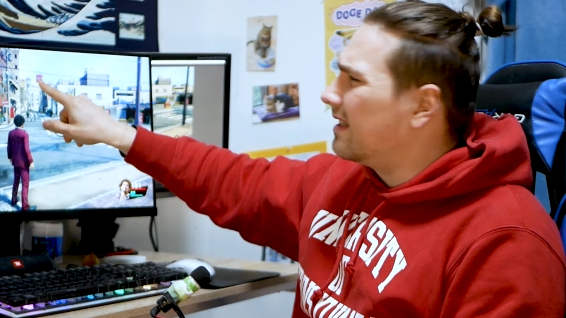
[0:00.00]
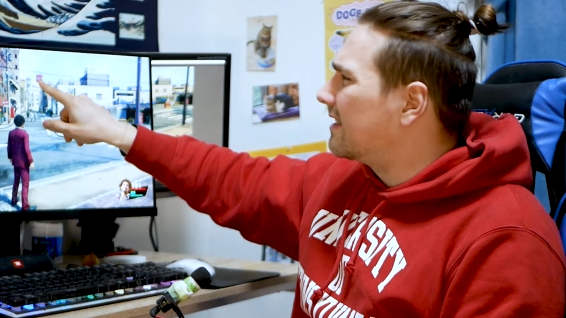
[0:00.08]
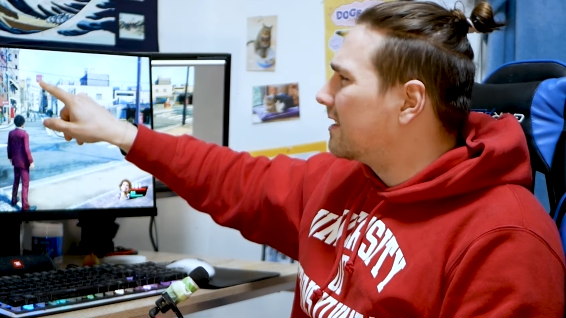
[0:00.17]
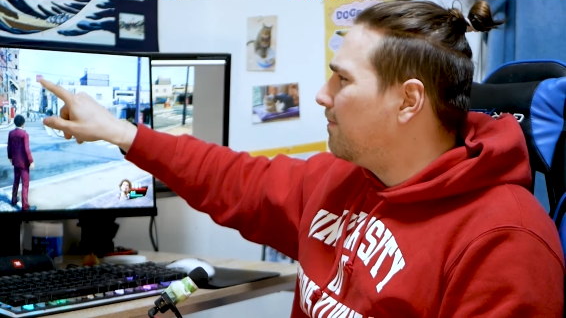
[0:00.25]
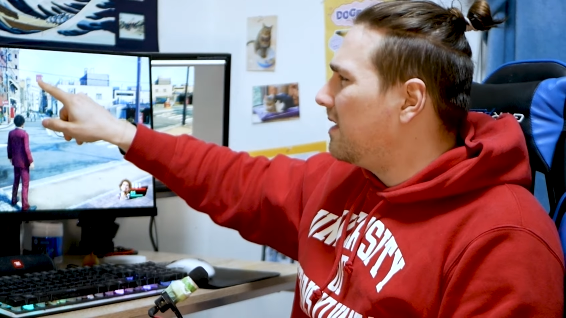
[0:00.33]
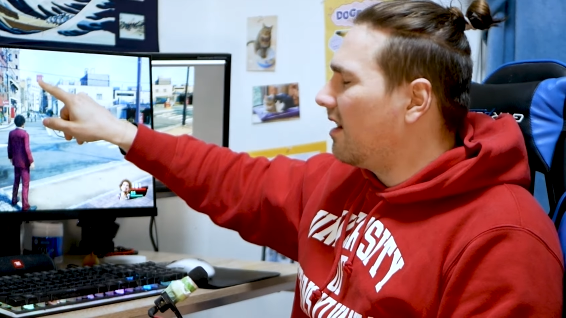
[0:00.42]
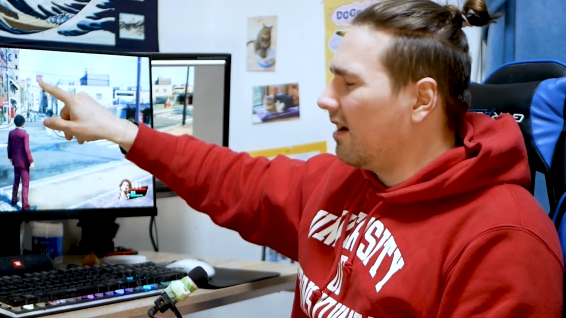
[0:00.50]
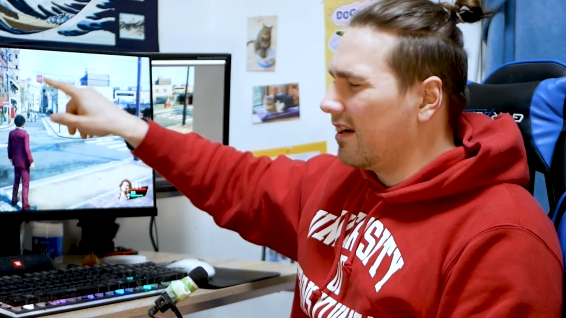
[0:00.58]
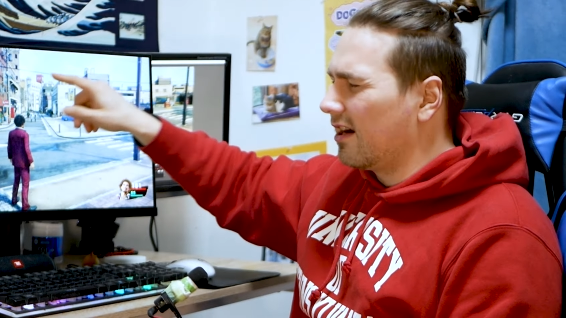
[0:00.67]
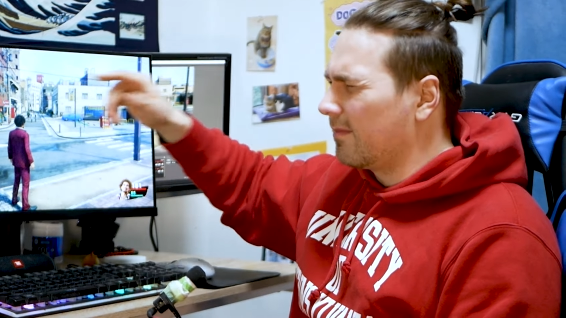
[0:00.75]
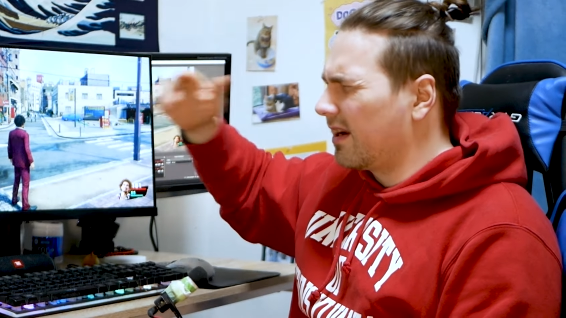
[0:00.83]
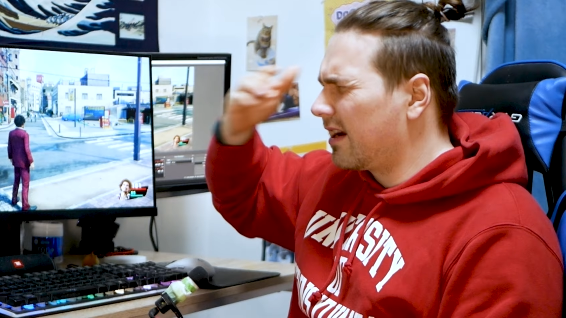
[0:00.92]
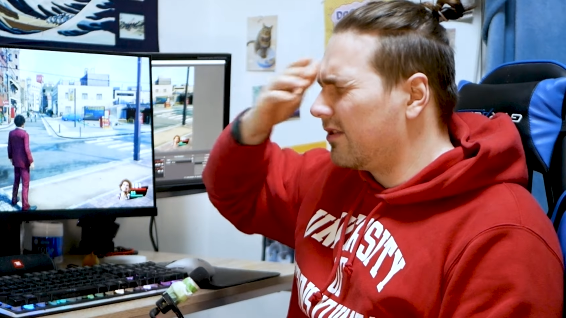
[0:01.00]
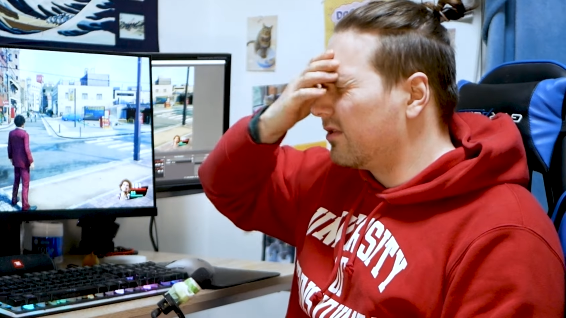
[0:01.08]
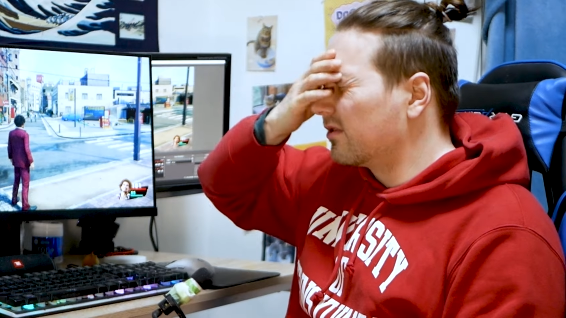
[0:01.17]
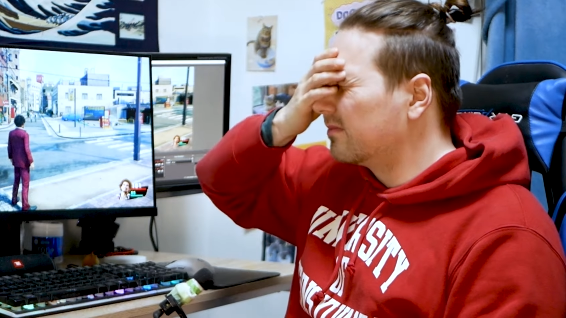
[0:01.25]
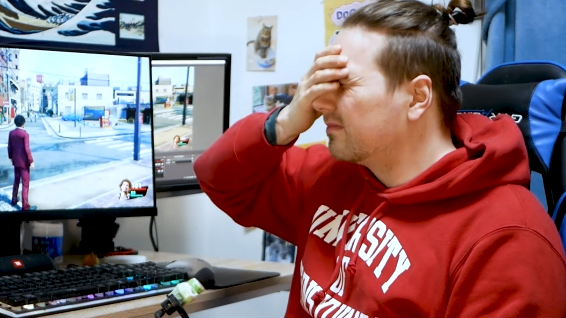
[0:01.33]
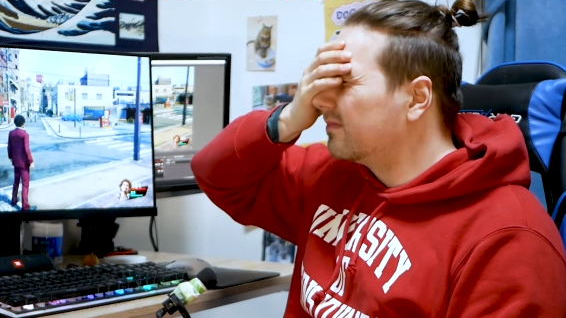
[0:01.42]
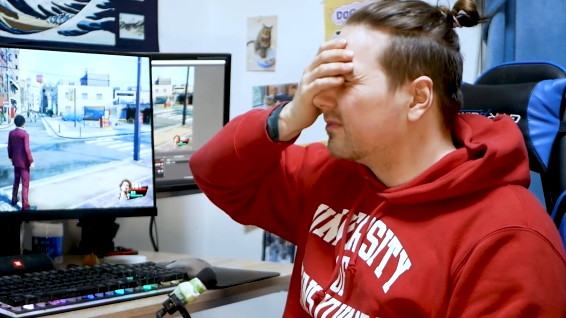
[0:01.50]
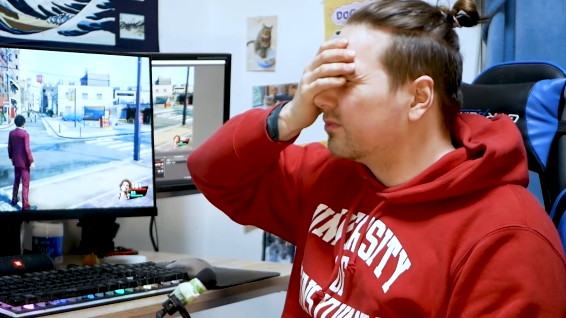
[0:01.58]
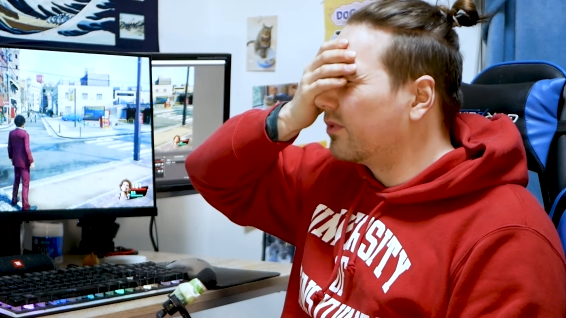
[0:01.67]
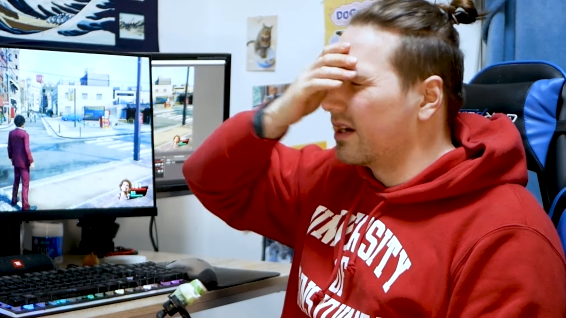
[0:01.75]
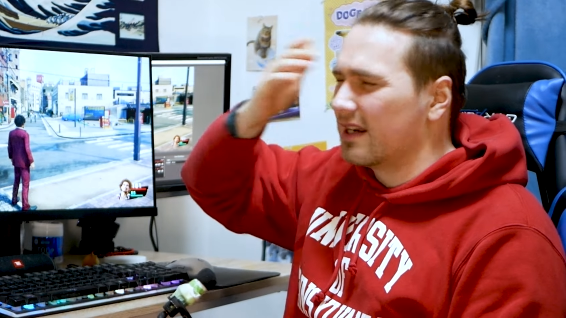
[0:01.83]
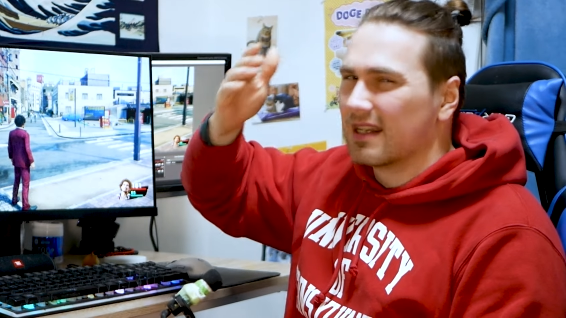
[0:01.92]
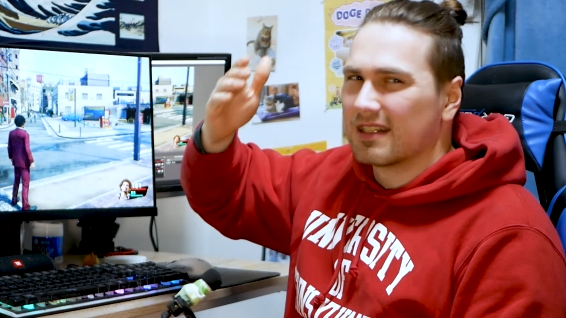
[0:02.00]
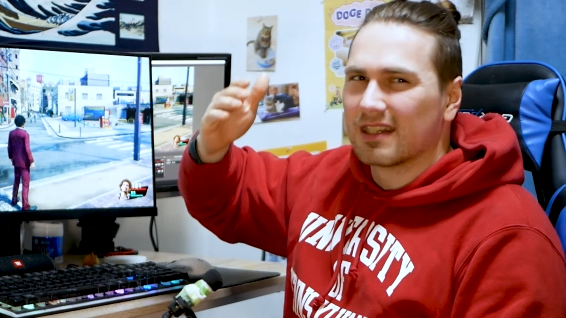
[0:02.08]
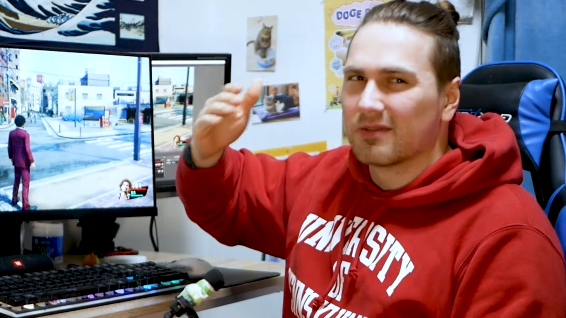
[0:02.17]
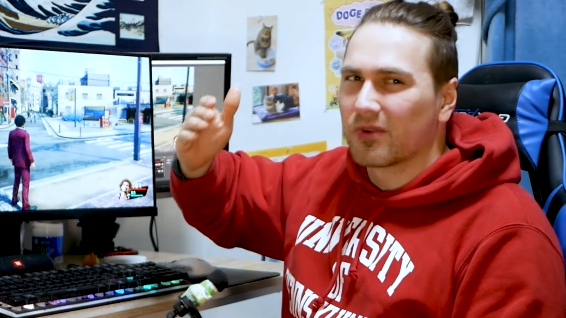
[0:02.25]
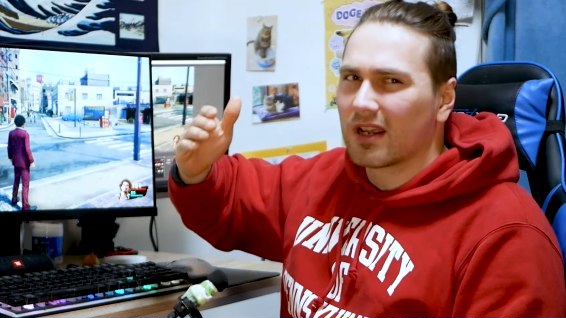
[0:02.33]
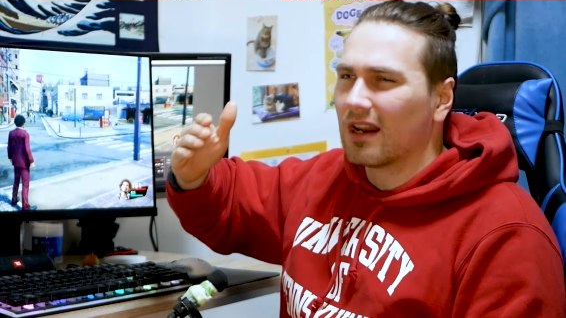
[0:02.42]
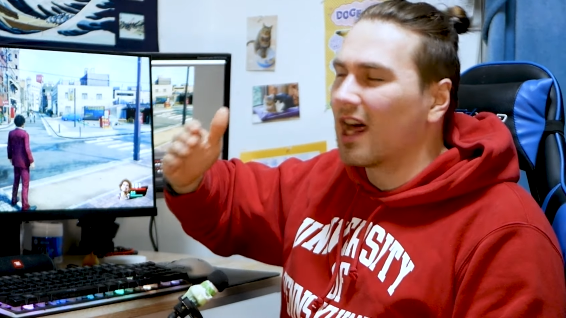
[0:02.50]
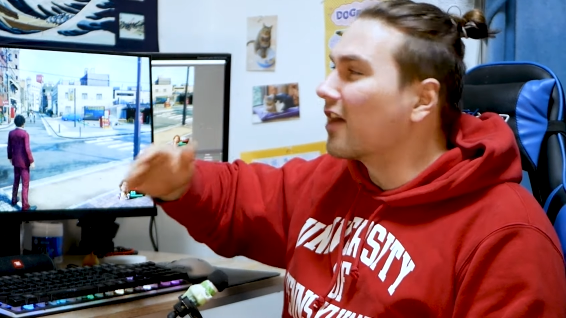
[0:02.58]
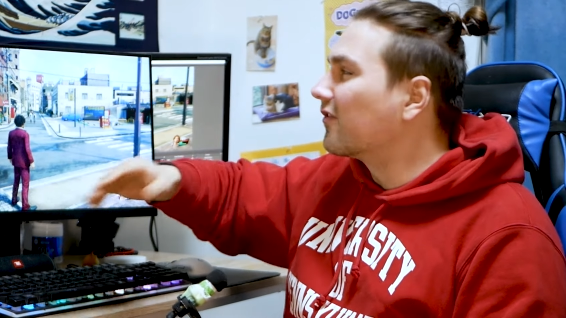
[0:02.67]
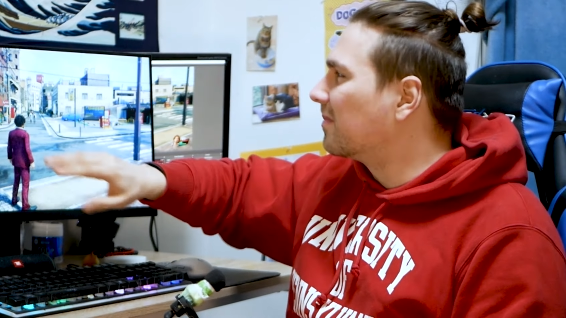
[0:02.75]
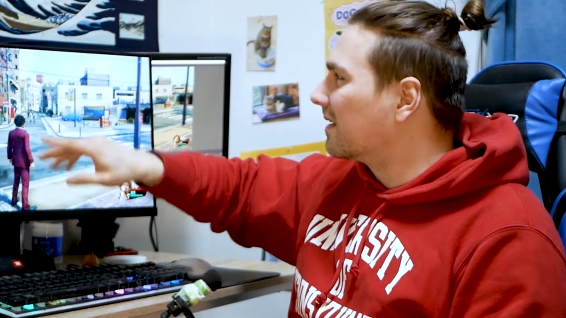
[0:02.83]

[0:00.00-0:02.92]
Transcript: it says Pia here, but I don't know what it is in real life.